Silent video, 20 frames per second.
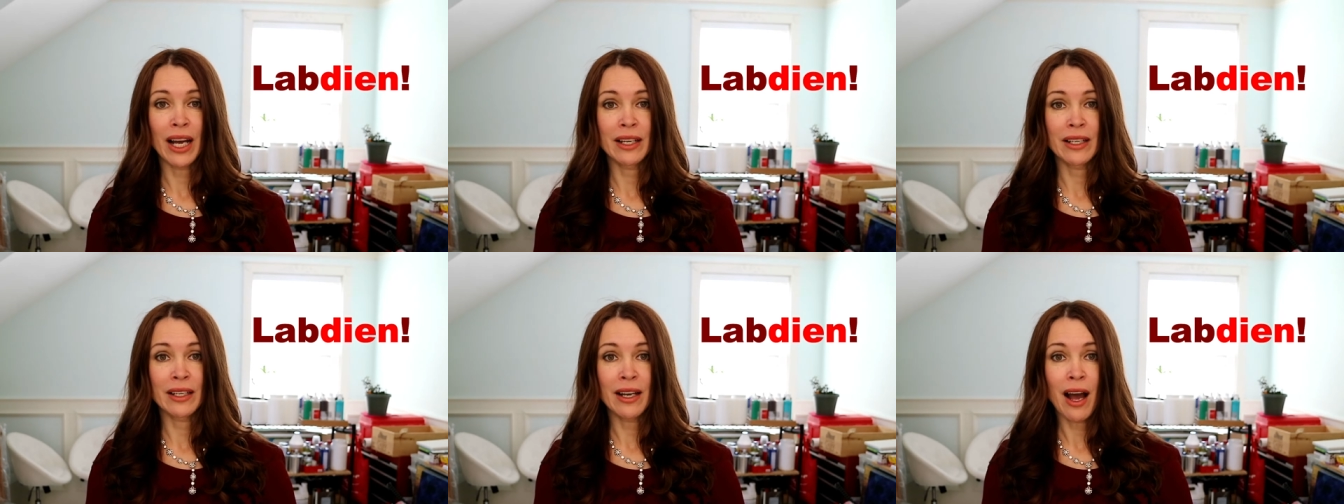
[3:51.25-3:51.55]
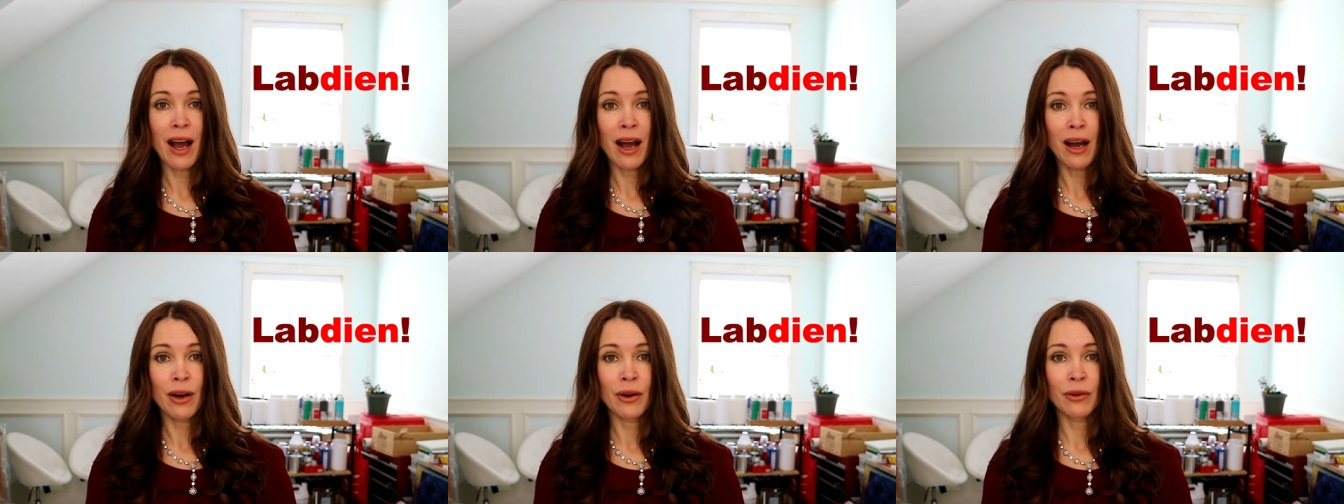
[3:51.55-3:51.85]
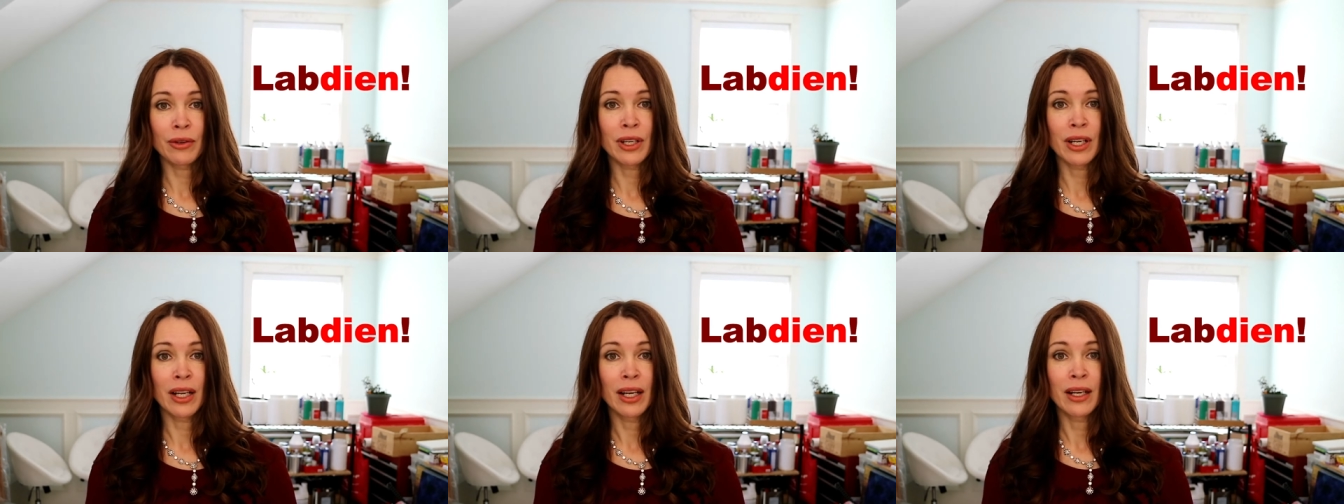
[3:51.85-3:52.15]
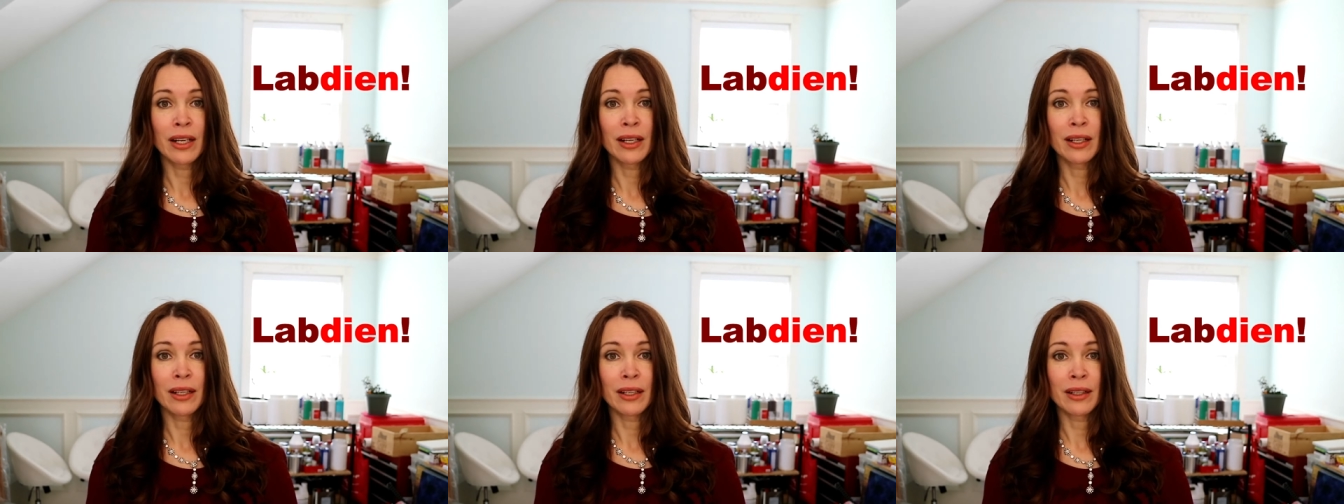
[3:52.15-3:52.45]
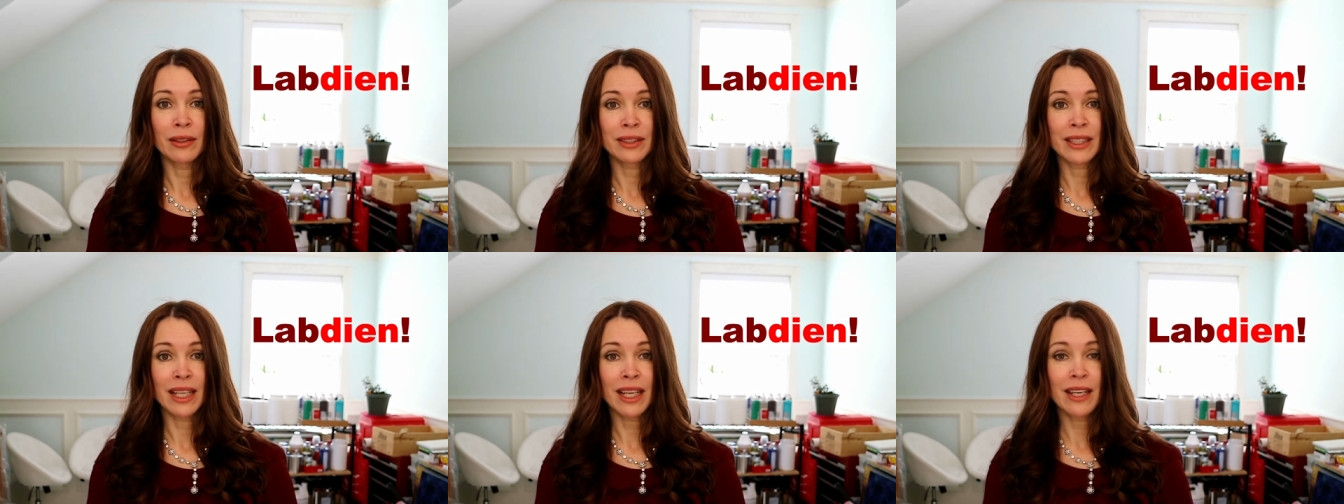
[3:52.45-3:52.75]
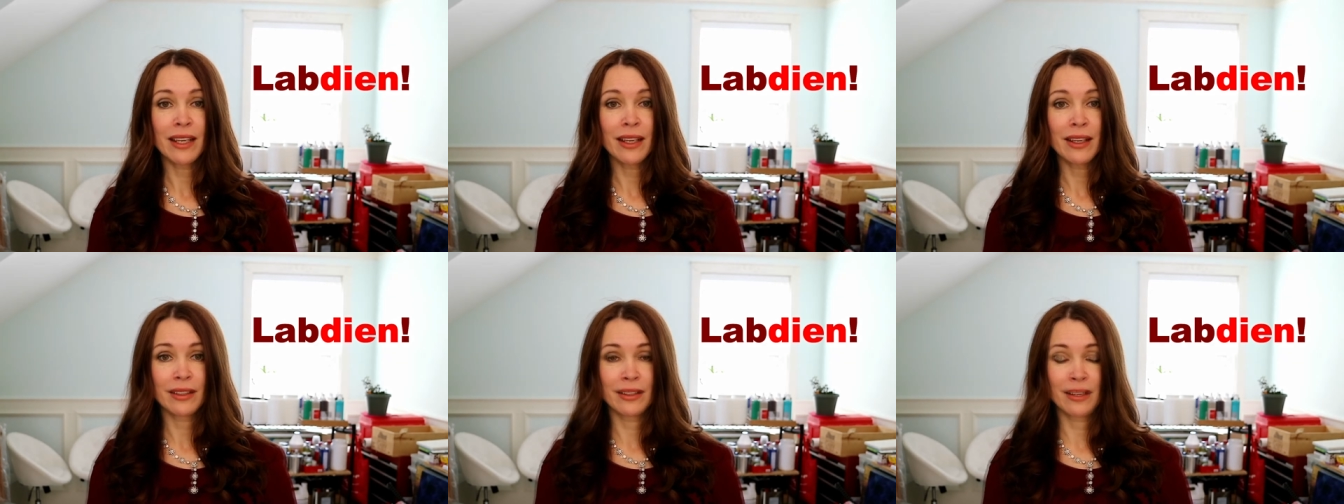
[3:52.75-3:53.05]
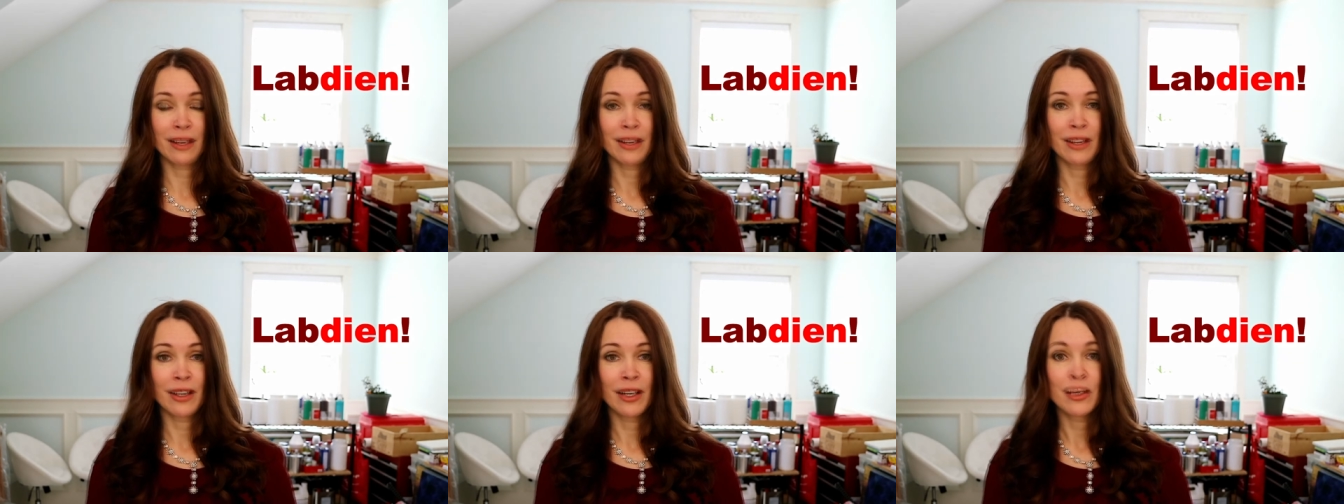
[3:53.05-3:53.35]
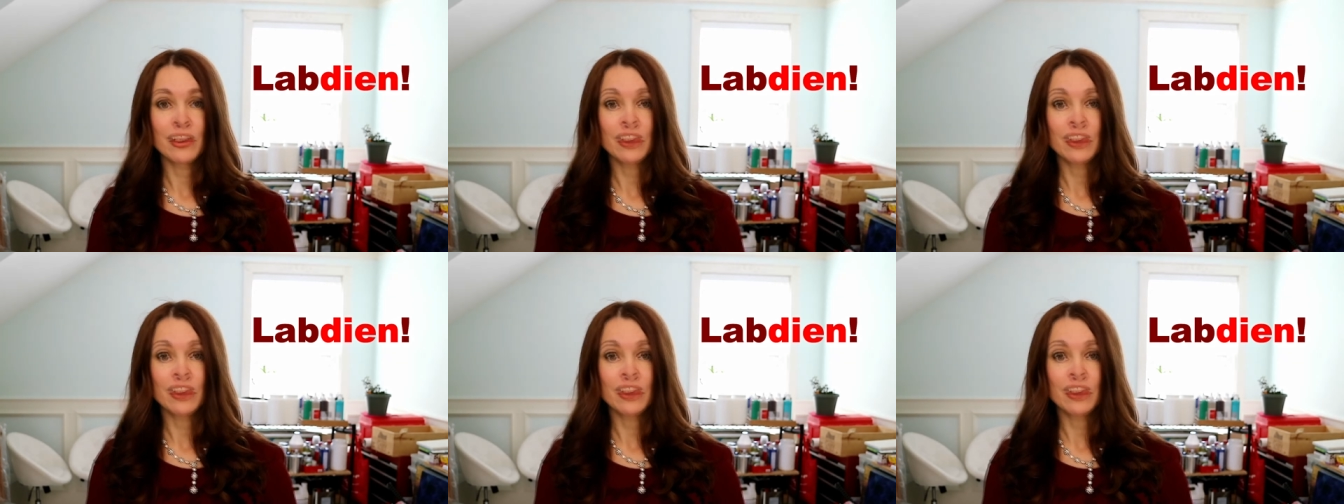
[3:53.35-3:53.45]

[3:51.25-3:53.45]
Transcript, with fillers: a noun dien.